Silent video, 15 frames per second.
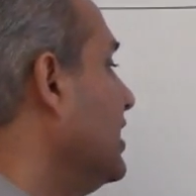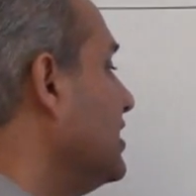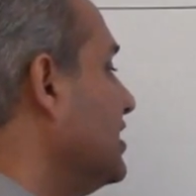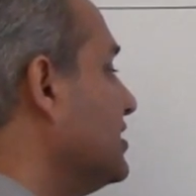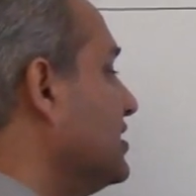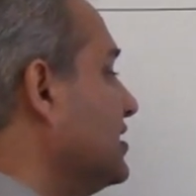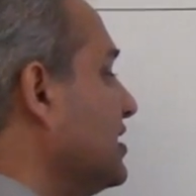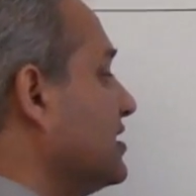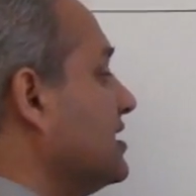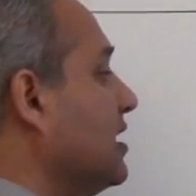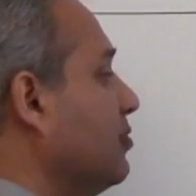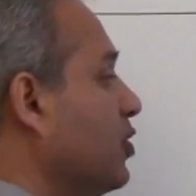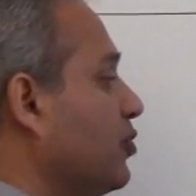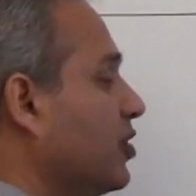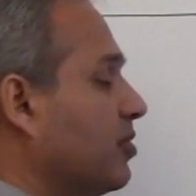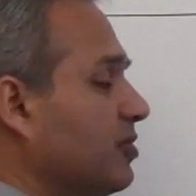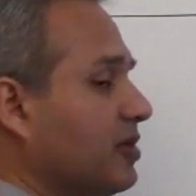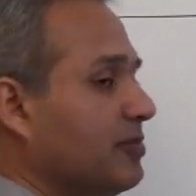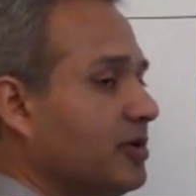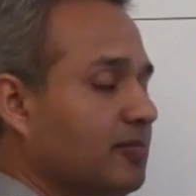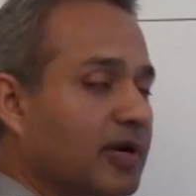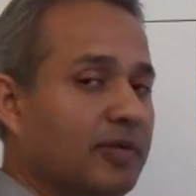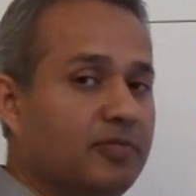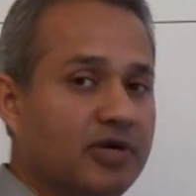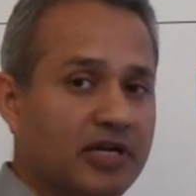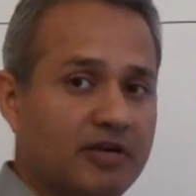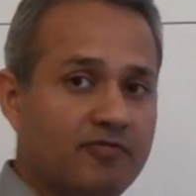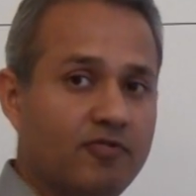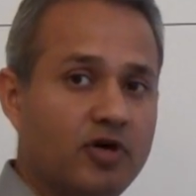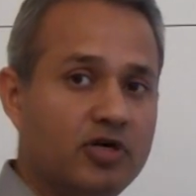This is a semi-permeable
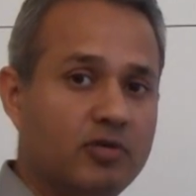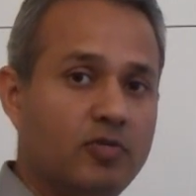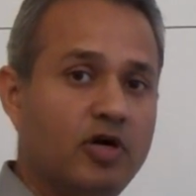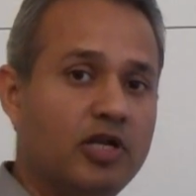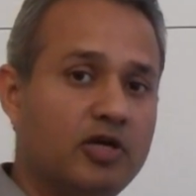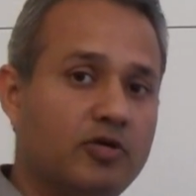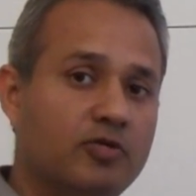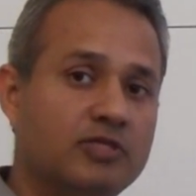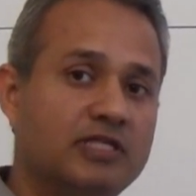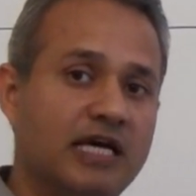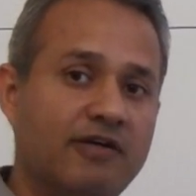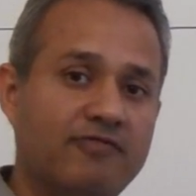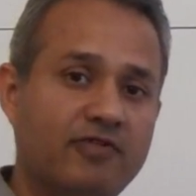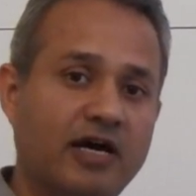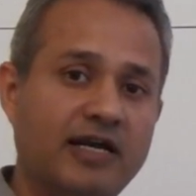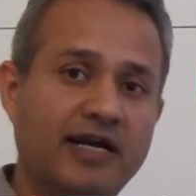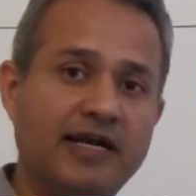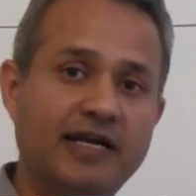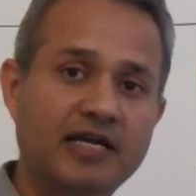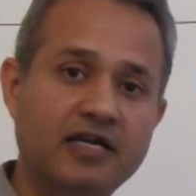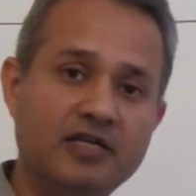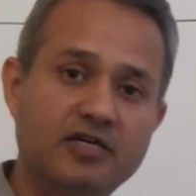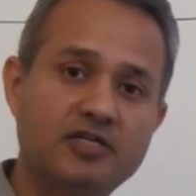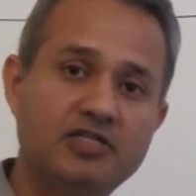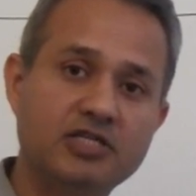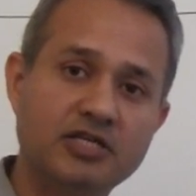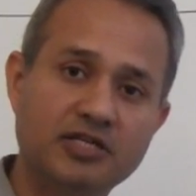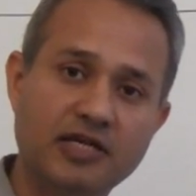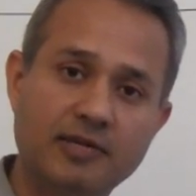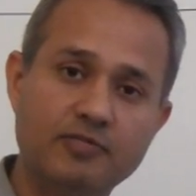membrane. Water molecules have kinetic energy
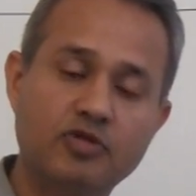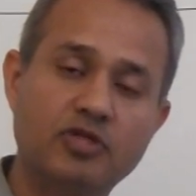in them.